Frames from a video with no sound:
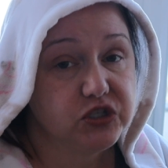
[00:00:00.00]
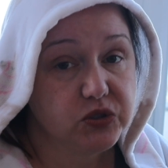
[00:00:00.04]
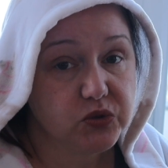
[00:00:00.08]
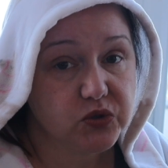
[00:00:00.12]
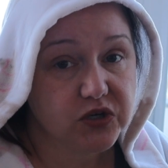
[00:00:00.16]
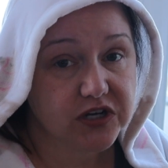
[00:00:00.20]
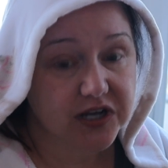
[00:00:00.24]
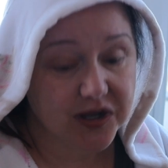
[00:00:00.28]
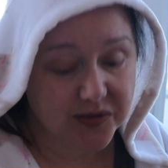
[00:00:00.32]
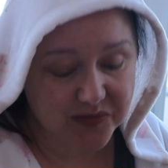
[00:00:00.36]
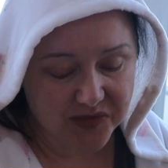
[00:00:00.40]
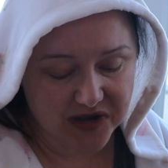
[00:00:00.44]

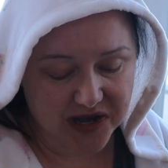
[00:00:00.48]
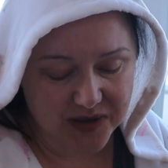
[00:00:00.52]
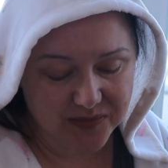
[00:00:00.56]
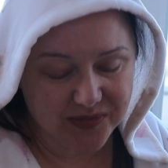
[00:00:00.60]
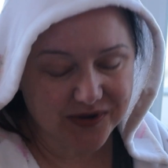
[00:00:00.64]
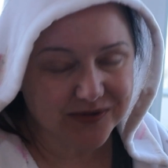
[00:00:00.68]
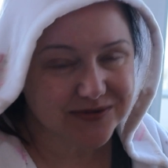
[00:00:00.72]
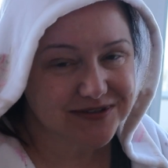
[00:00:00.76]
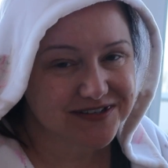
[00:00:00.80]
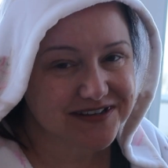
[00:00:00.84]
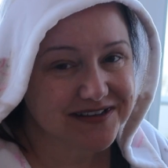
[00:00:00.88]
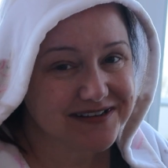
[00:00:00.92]
do come
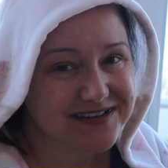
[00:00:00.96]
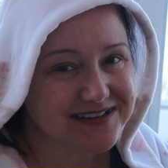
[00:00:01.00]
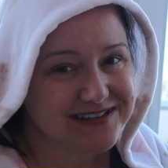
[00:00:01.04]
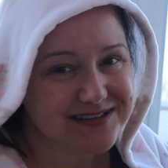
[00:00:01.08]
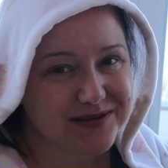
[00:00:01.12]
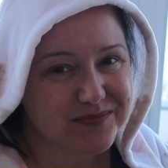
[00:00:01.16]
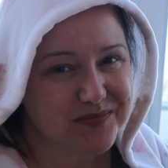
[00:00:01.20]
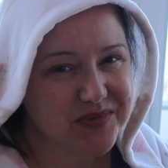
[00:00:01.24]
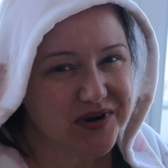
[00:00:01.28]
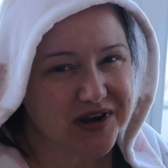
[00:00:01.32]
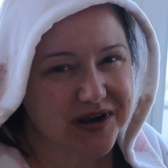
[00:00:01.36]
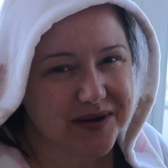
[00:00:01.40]
up, I was gonna
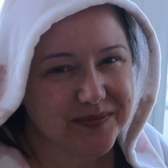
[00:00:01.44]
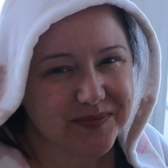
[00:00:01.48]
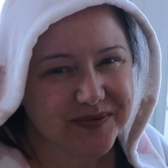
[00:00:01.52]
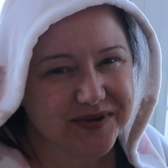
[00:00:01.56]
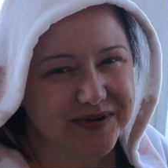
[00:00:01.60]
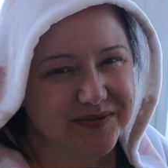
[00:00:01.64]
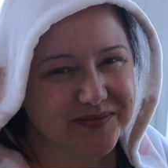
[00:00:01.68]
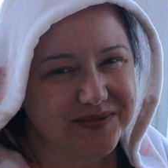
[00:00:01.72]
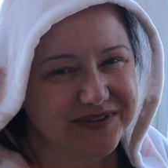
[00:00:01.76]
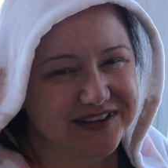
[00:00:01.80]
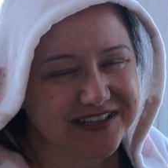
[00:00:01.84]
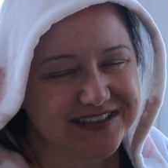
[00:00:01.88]
say pop
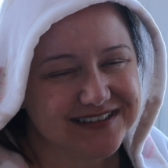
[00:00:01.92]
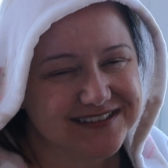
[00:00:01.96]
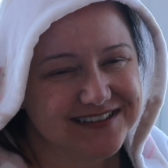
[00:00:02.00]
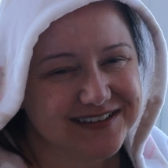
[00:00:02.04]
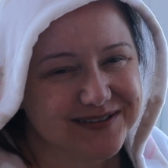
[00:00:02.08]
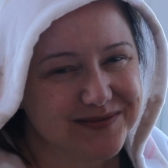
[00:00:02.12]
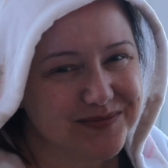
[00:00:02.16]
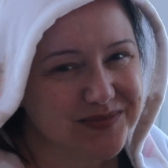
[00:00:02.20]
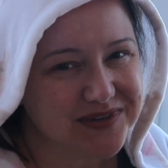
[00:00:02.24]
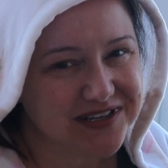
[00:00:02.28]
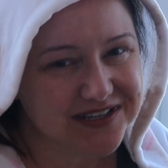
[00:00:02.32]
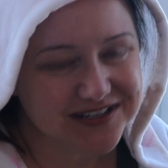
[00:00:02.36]
up, but that's
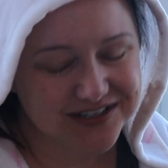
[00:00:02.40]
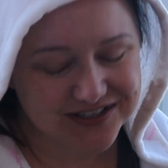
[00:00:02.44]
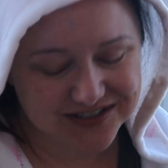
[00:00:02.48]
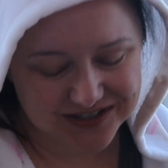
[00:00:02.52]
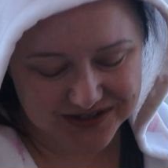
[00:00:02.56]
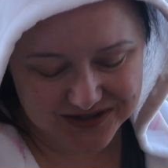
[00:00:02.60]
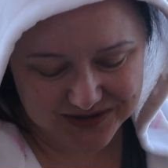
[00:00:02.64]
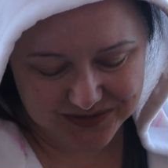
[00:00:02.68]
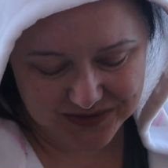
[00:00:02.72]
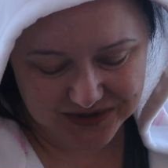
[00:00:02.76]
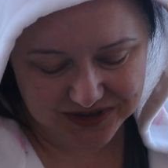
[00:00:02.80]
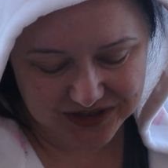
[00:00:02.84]
like a bad
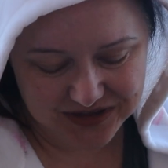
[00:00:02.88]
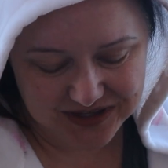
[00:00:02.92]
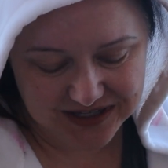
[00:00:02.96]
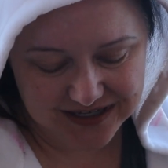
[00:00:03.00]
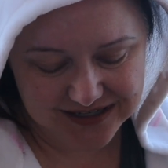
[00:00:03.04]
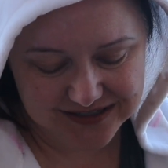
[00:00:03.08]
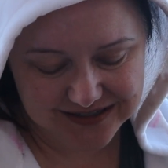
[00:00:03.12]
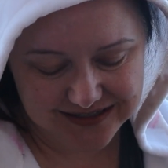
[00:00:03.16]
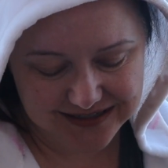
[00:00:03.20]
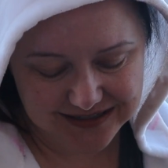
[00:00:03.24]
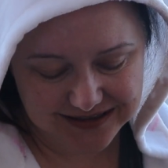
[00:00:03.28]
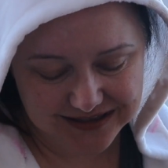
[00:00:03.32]
joke. When
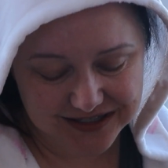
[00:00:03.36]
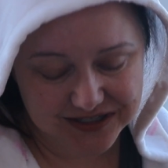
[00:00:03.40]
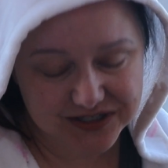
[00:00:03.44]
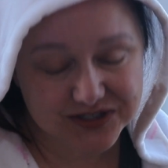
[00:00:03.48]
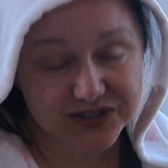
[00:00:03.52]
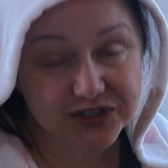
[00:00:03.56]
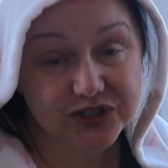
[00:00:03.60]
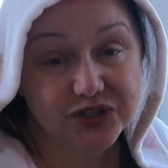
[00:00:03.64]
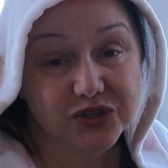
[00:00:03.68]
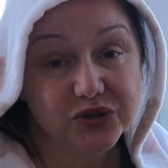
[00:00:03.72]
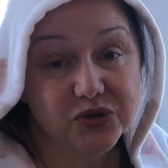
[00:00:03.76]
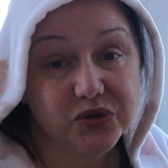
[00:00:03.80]
things like
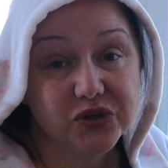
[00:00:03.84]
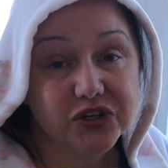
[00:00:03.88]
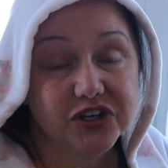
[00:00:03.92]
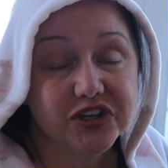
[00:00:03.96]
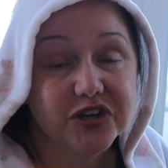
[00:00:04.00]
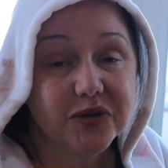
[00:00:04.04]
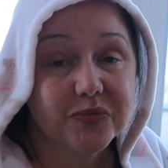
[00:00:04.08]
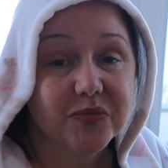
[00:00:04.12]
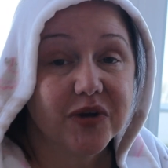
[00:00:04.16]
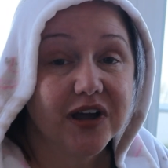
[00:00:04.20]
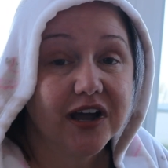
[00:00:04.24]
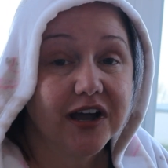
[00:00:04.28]
this do
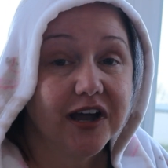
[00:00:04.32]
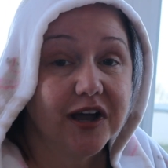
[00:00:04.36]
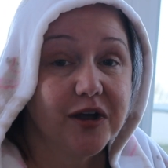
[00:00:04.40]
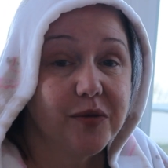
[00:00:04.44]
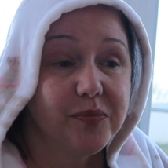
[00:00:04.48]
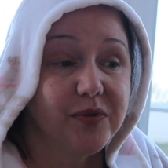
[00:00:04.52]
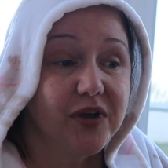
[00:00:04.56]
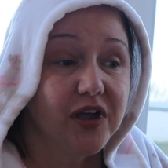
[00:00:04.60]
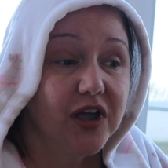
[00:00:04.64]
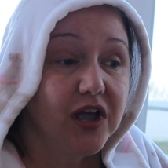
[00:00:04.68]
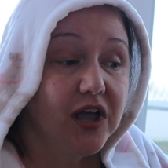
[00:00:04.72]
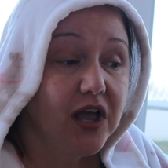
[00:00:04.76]
come
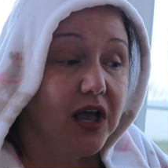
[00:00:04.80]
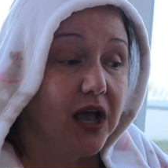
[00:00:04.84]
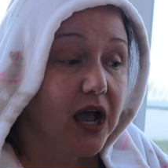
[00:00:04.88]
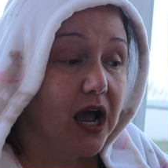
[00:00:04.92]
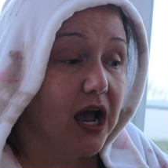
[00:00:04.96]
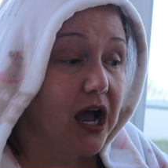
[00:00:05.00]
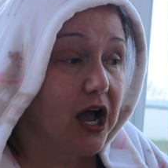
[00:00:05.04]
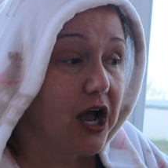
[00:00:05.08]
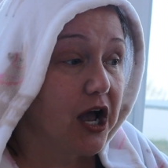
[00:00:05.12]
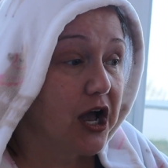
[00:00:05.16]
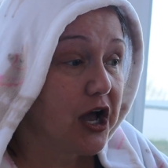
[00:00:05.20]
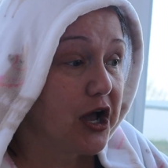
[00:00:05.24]
up,
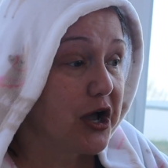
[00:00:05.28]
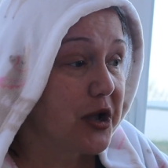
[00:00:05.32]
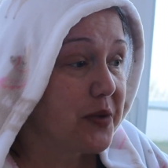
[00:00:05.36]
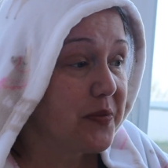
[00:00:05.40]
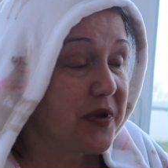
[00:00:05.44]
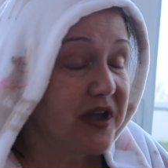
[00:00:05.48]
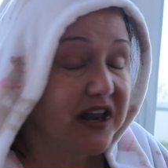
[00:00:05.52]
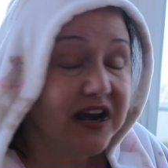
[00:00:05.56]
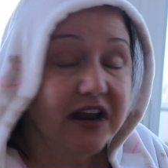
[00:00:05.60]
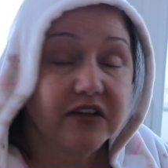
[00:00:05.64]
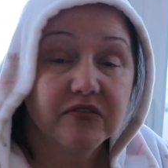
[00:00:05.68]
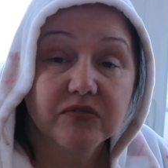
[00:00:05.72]

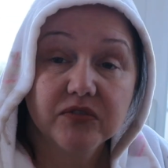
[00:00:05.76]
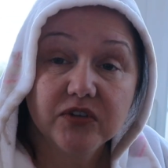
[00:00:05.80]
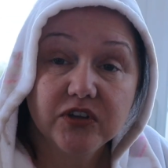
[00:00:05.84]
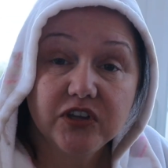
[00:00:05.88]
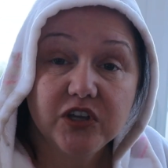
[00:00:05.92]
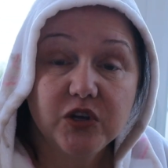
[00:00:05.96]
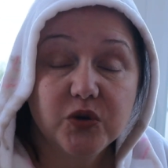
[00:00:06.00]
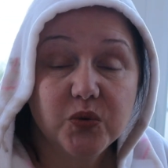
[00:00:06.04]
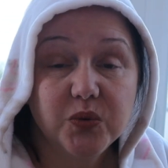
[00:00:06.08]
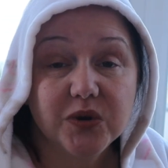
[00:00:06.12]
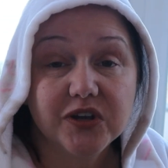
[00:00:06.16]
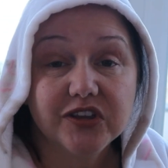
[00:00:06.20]
and I
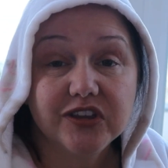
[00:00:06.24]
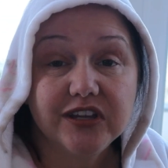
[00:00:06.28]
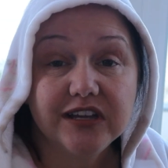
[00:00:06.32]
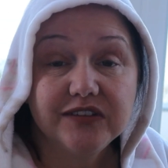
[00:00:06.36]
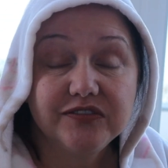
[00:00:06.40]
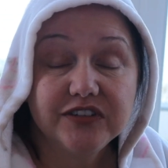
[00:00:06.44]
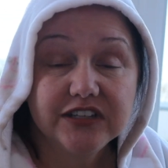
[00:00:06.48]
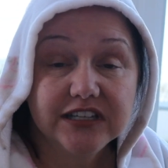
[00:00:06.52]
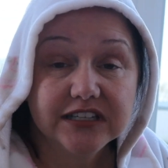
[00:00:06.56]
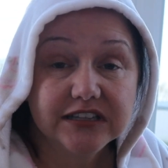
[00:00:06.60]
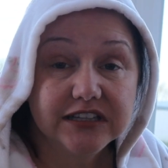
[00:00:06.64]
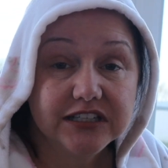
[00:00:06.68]
really quickly
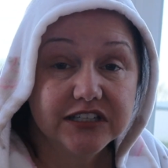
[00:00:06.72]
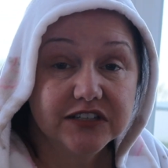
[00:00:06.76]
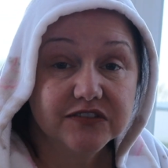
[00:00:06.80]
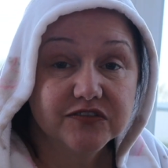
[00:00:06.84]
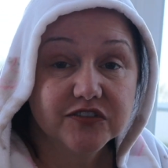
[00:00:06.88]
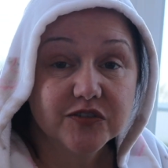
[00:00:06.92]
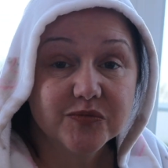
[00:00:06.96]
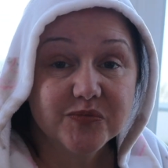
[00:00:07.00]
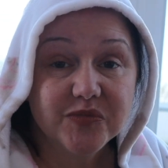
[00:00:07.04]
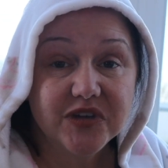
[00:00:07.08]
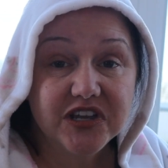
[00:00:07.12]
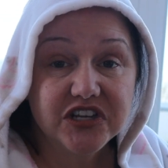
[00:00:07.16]
have to get the
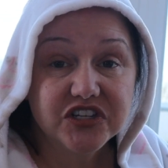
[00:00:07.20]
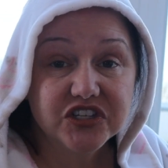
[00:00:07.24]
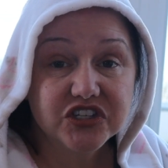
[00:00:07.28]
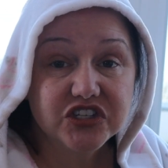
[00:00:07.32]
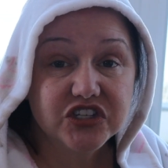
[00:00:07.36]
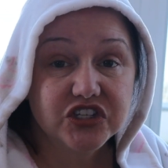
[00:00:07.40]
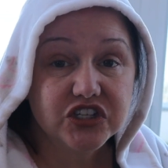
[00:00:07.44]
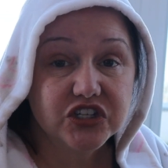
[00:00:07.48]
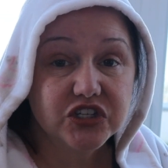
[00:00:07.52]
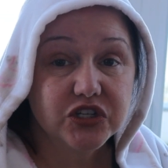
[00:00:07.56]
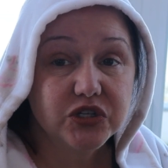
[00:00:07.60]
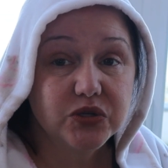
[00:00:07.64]

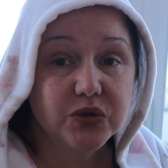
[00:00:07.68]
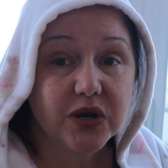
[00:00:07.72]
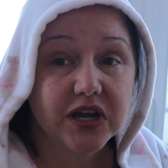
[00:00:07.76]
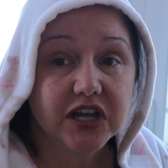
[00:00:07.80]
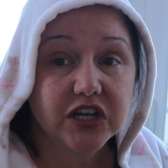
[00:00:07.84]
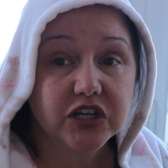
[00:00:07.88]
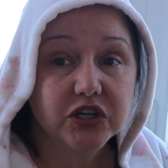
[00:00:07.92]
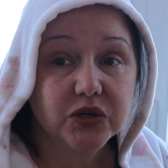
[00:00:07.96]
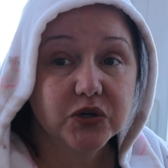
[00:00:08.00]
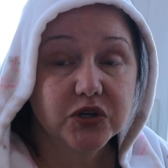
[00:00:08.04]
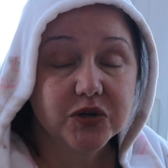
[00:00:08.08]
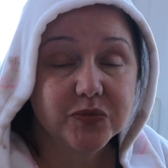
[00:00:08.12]
information to you,
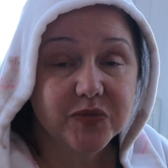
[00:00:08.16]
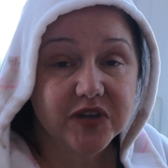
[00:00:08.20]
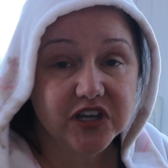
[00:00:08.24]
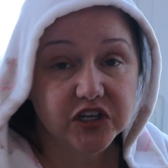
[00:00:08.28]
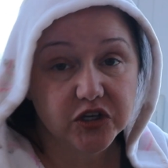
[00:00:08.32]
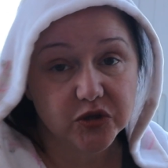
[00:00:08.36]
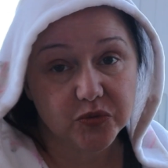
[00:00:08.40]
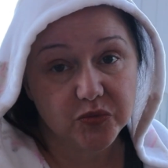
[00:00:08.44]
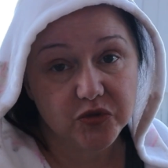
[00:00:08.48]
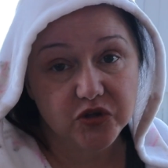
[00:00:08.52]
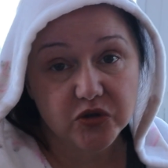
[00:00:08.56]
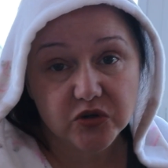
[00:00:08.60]
I go to my
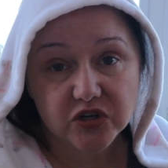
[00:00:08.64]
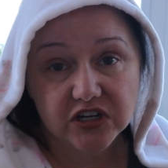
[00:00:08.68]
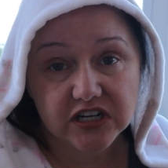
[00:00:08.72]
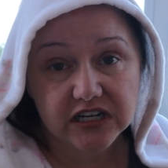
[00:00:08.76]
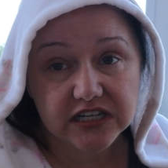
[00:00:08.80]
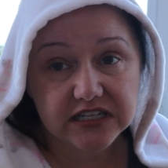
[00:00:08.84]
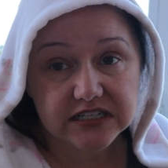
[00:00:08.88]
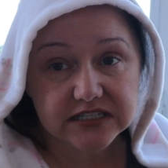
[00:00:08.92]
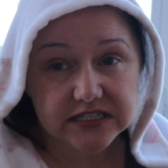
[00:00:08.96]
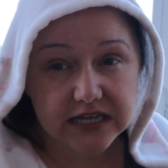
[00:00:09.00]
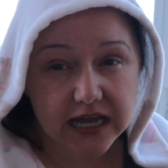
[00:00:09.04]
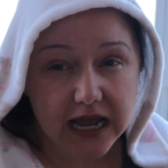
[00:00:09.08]

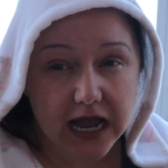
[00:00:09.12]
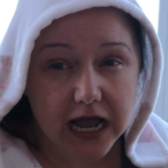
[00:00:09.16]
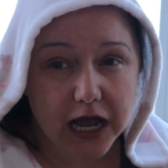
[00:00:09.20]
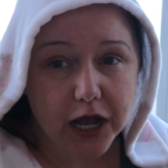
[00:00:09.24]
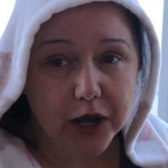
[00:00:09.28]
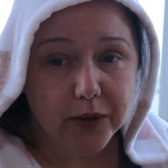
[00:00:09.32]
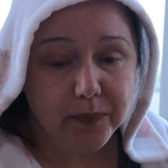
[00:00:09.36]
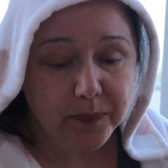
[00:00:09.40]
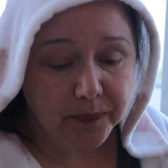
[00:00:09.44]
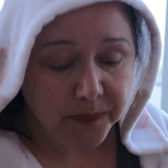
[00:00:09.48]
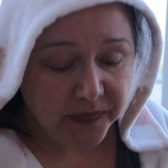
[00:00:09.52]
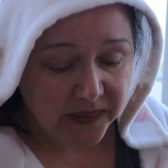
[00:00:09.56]
community
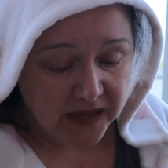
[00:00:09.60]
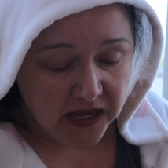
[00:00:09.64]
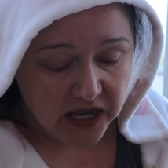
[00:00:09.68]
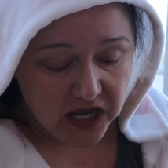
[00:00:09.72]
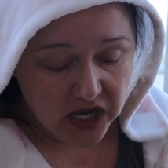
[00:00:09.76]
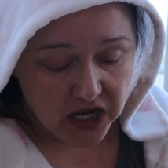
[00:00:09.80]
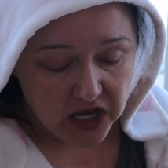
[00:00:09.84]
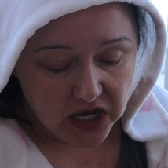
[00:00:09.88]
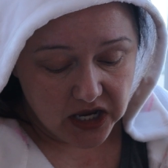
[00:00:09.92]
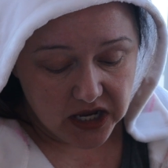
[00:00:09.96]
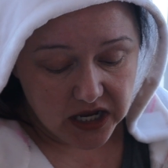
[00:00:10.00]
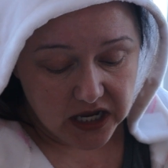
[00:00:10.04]
tab
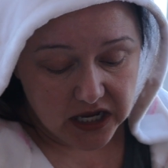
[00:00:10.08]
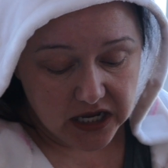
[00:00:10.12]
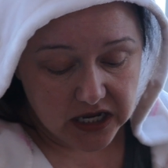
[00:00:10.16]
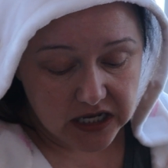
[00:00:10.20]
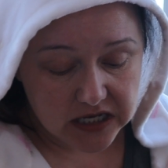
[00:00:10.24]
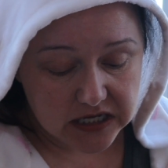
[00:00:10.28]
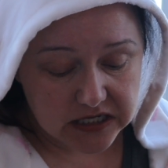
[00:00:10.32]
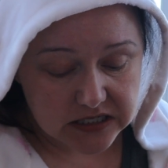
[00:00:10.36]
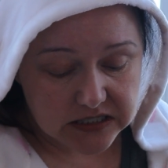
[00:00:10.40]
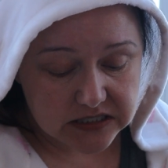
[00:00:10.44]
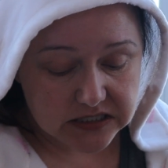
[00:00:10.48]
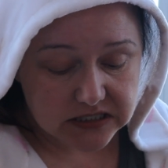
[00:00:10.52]

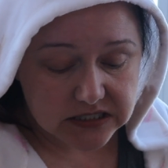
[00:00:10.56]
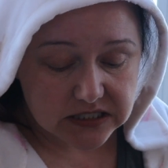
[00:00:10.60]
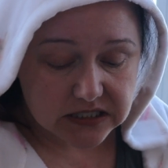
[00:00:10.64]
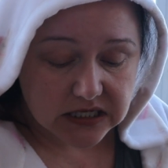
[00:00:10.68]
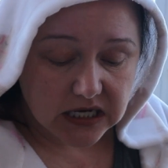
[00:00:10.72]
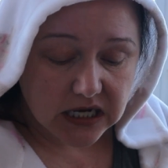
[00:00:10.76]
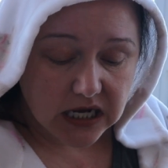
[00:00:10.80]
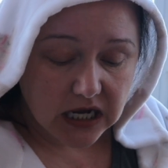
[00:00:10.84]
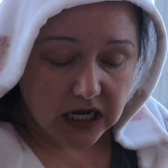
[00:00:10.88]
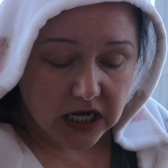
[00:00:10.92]
and